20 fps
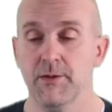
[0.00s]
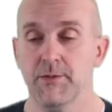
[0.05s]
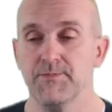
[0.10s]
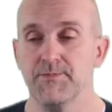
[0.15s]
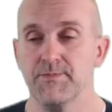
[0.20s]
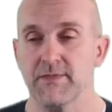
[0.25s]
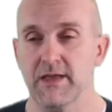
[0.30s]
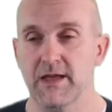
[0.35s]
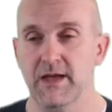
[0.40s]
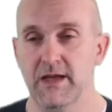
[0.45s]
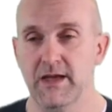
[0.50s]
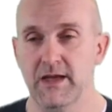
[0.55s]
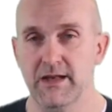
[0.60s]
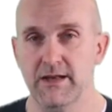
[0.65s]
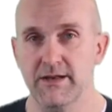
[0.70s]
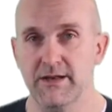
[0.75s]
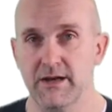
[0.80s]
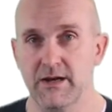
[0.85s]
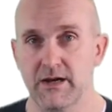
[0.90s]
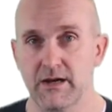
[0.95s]
And
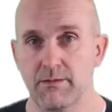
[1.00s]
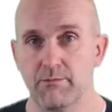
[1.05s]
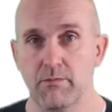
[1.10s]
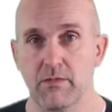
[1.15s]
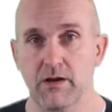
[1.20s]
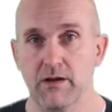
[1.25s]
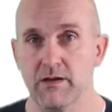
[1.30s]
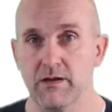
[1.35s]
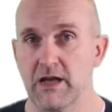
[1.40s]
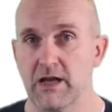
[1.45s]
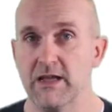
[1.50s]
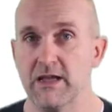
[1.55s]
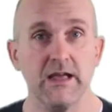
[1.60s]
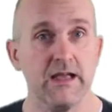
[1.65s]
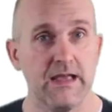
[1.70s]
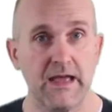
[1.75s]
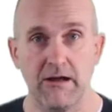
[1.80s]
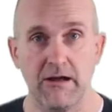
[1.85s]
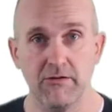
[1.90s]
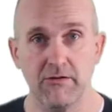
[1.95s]
I can
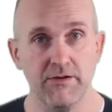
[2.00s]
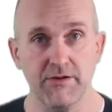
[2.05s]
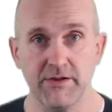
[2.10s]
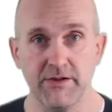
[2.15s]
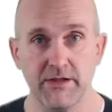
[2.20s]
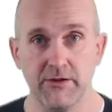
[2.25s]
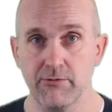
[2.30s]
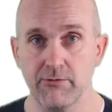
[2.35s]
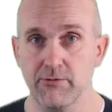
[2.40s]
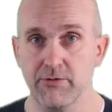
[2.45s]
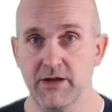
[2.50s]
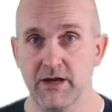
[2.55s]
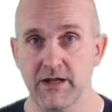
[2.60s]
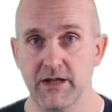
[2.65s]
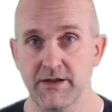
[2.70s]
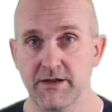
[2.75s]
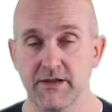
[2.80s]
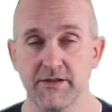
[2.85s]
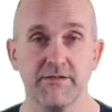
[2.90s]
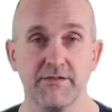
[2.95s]
guarantee you
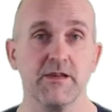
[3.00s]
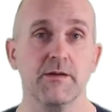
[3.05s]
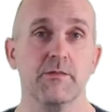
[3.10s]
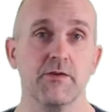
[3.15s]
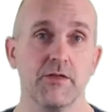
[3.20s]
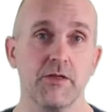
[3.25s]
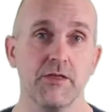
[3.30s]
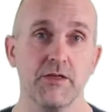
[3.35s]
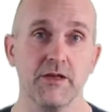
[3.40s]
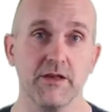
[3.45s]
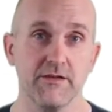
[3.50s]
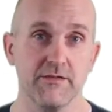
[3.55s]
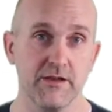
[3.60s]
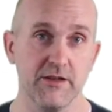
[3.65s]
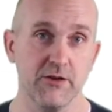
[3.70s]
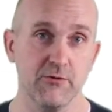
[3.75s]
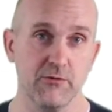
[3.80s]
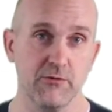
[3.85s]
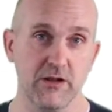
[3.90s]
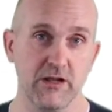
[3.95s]
that some of the things that
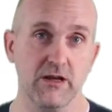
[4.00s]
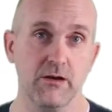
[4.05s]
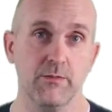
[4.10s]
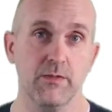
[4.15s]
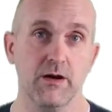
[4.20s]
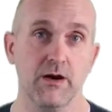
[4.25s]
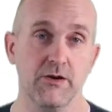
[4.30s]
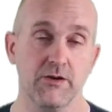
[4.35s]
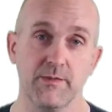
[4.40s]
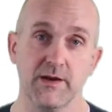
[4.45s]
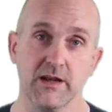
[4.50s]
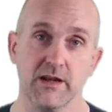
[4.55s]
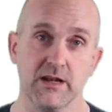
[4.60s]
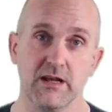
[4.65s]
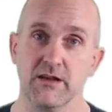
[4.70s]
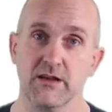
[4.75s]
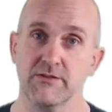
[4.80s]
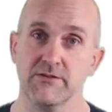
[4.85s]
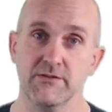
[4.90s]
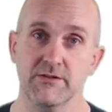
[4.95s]
you will hear about in my
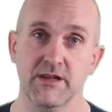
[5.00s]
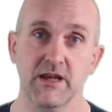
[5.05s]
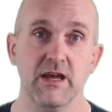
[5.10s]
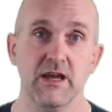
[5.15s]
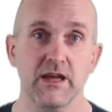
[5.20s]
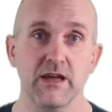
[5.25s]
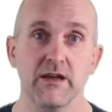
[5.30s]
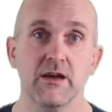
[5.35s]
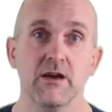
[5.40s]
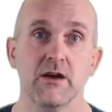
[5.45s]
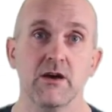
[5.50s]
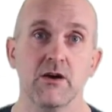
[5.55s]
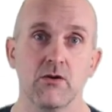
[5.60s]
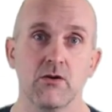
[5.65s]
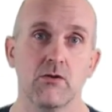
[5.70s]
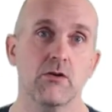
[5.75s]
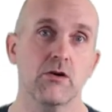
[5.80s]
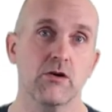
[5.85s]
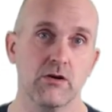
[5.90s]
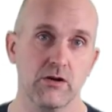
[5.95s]
class today,
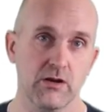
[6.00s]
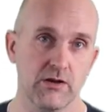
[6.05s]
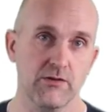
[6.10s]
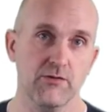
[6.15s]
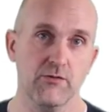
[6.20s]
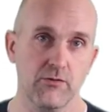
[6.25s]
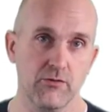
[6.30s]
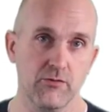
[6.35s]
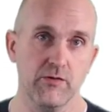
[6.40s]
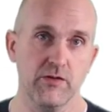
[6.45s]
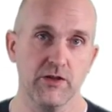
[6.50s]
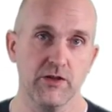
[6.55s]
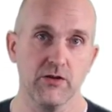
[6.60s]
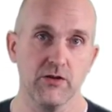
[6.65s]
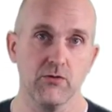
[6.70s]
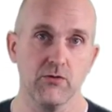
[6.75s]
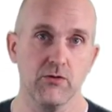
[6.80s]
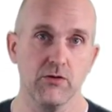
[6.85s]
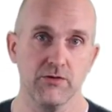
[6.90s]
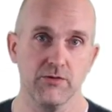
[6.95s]
or if over the
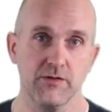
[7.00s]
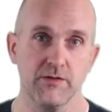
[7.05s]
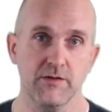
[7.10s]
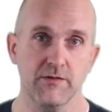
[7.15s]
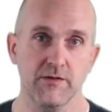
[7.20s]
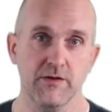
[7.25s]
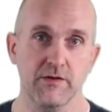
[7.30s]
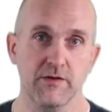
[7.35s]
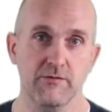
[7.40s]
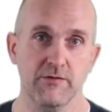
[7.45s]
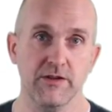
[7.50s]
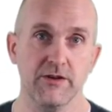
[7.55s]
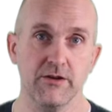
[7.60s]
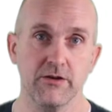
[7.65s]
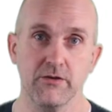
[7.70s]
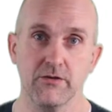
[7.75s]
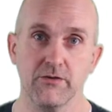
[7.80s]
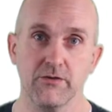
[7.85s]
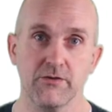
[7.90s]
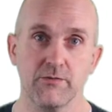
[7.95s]
course of the
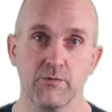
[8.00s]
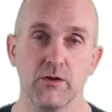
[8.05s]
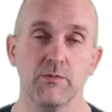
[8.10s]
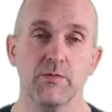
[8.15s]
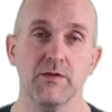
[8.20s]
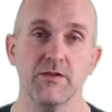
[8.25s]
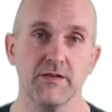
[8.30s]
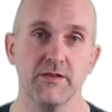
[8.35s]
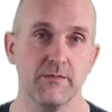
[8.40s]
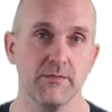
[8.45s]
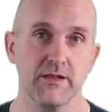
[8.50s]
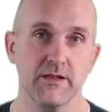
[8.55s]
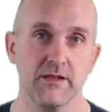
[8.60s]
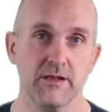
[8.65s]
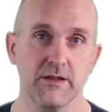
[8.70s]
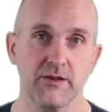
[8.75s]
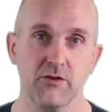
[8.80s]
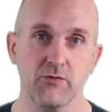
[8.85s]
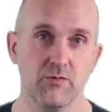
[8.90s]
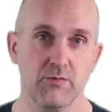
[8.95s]
videos, will be something that
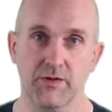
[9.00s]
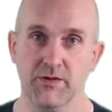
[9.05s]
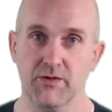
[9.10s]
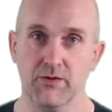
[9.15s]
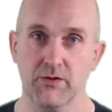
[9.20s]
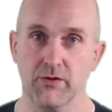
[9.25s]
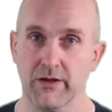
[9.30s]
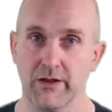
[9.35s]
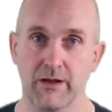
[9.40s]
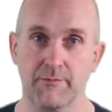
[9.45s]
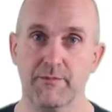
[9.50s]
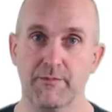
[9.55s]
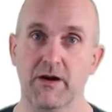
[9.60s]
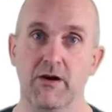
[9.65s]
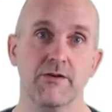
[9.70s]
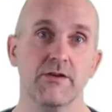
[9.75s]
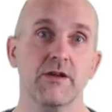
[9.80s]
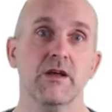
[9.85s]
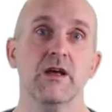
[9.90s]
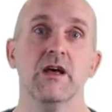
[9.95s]
you will be talking
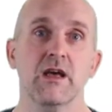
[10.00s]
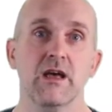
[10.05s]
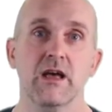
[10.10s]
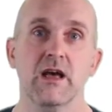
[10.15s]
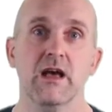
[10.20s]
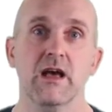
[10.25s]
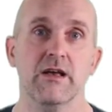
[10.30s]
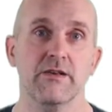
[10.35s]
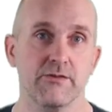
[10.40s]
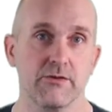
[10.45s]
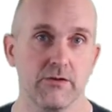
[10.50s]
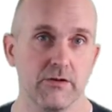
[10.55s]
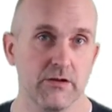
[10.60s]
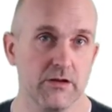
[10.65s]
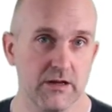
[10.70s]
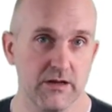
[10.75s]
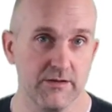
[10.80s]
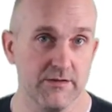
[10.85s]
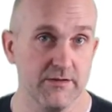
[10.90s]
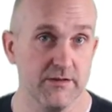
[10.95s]
about as early
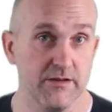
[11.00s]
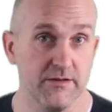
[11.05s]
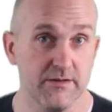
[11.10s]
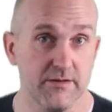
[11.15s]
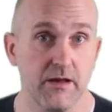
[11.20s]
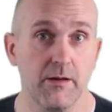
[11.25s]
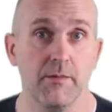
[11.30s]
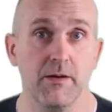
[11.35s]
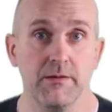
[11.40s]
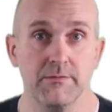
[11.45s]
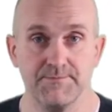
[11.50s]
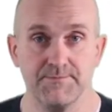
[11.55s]
as this summer.